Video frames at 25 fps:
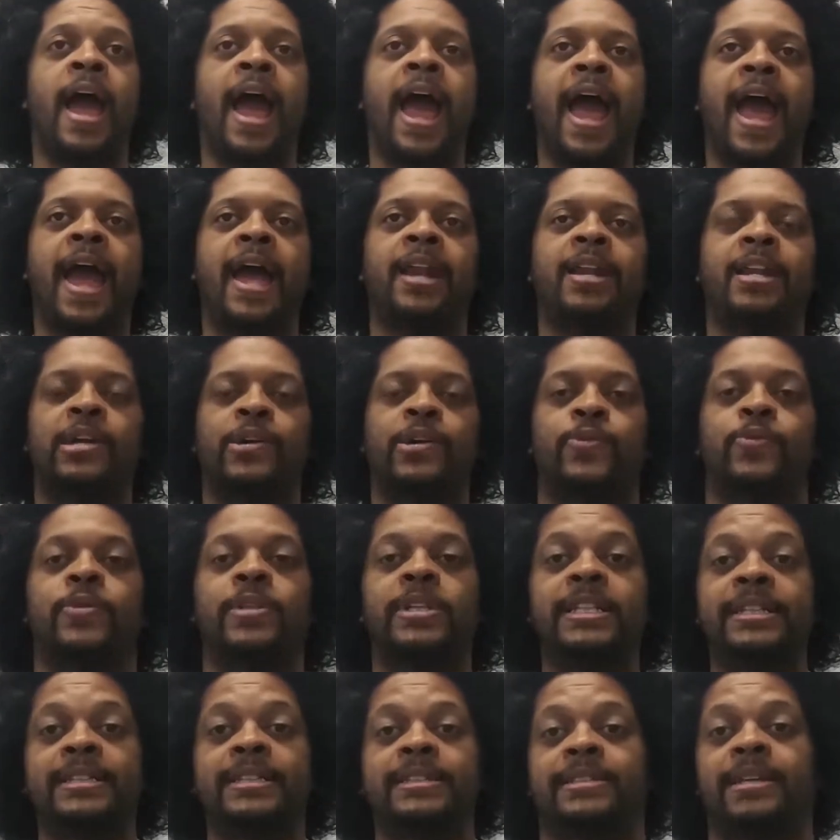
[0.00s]
And it
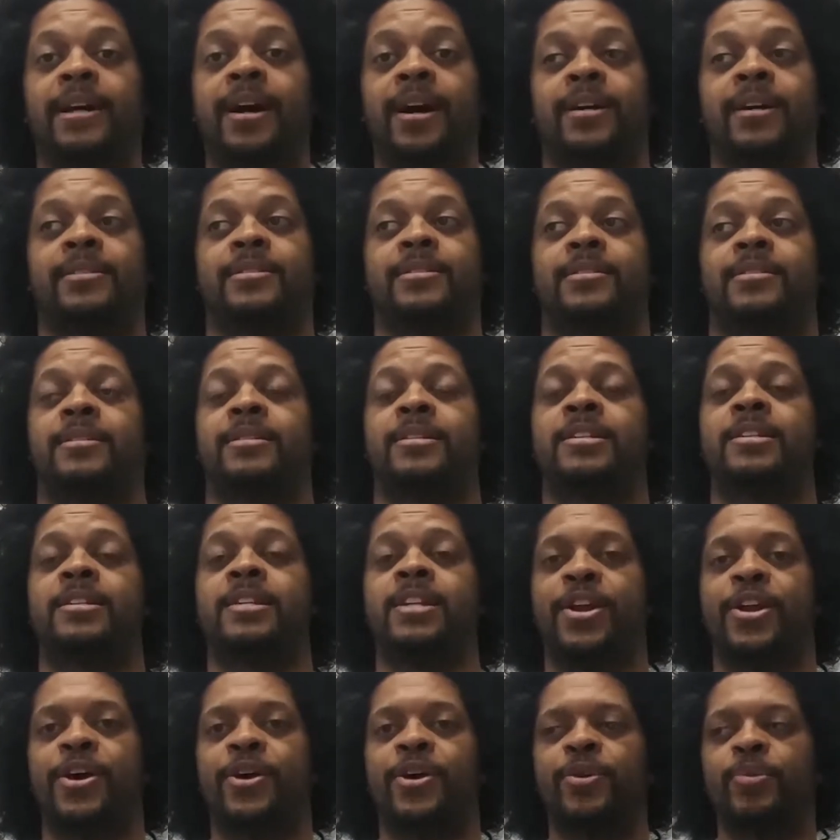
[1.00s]
really sucked,
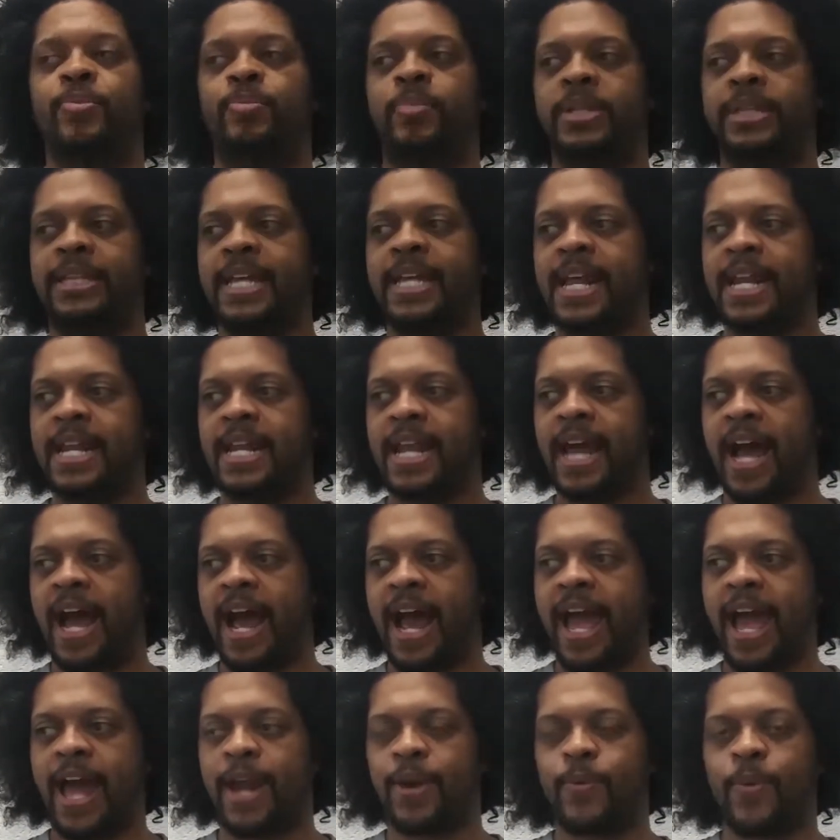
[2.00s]
you know, but then I
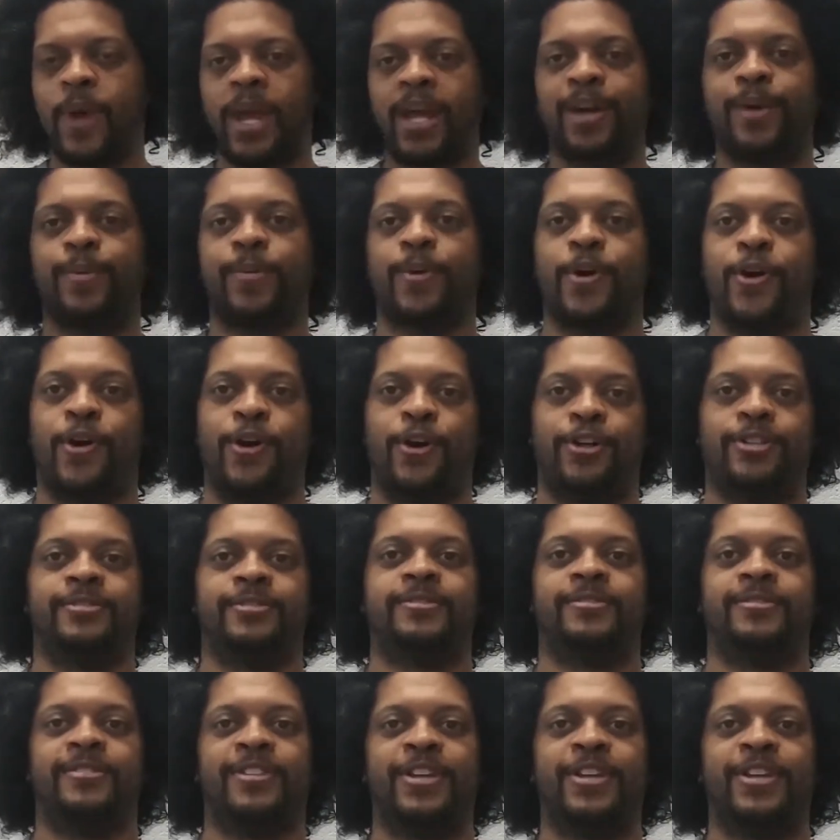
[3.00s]
had a wake-up call.